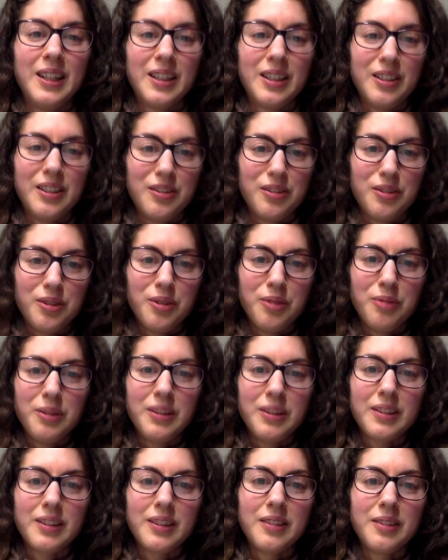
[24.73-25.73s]
Control
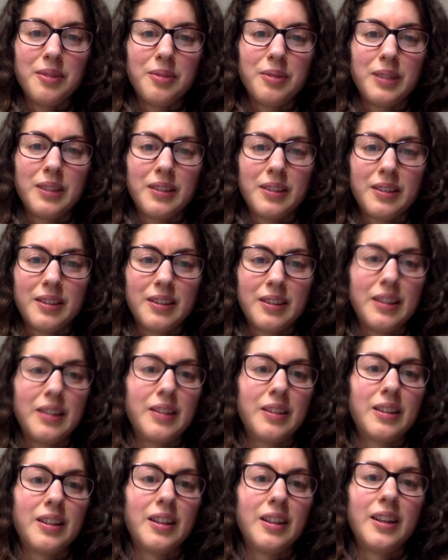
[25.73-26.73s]
risk is the risk that
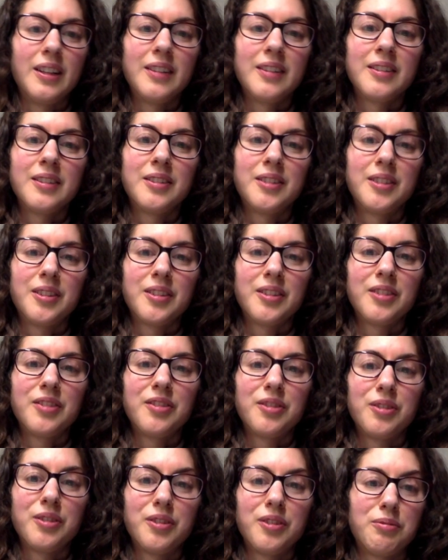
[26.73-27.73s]
the client's internal
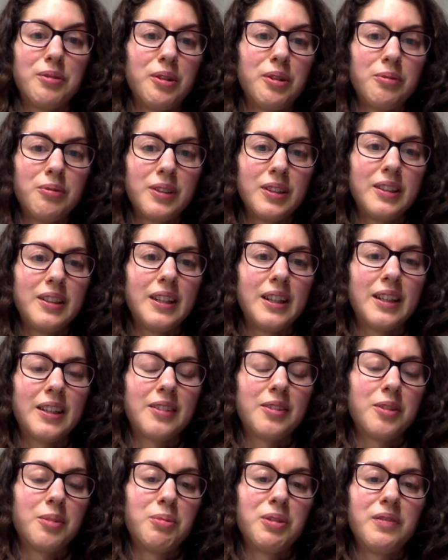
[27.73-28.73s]
controls won't
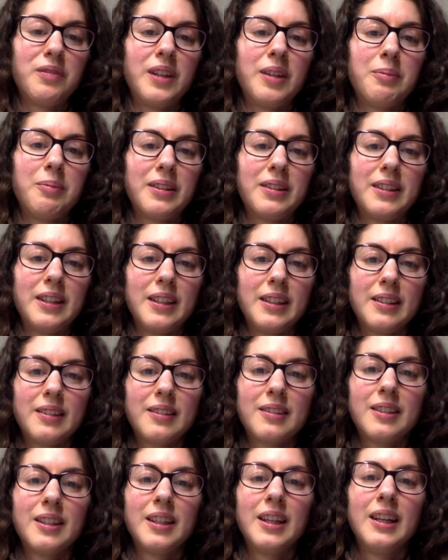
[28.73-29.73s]
detect or prevent
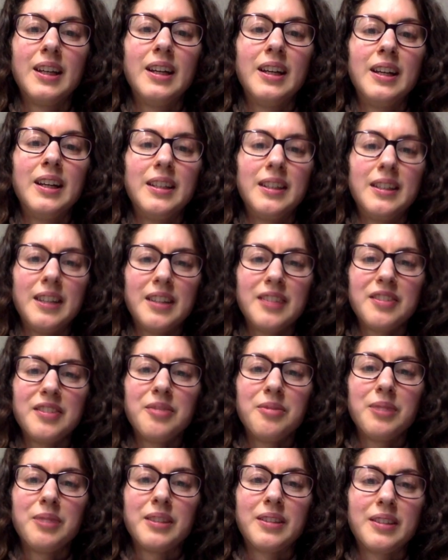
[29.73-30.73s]
mistakes. Detection
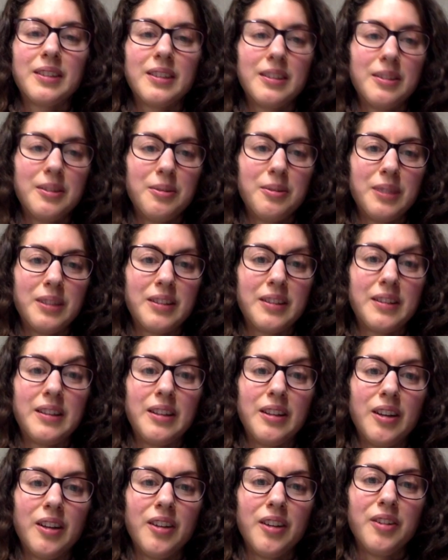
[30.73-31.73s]
risk is the risk that the
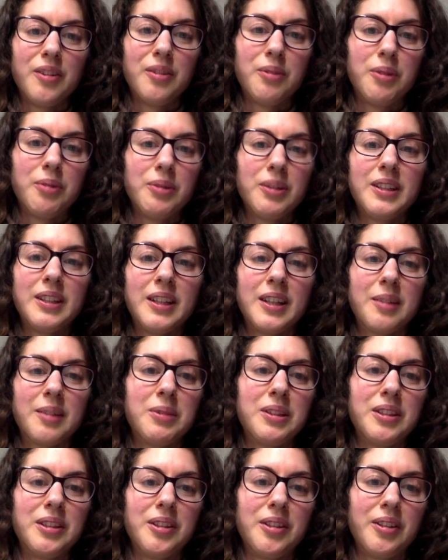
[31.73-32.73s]
auditor won't detect
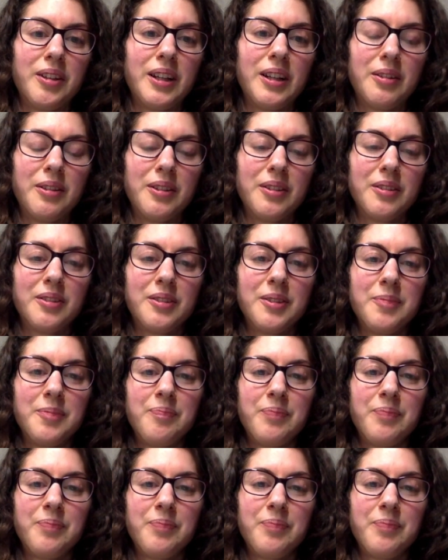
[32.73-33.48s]
material errors.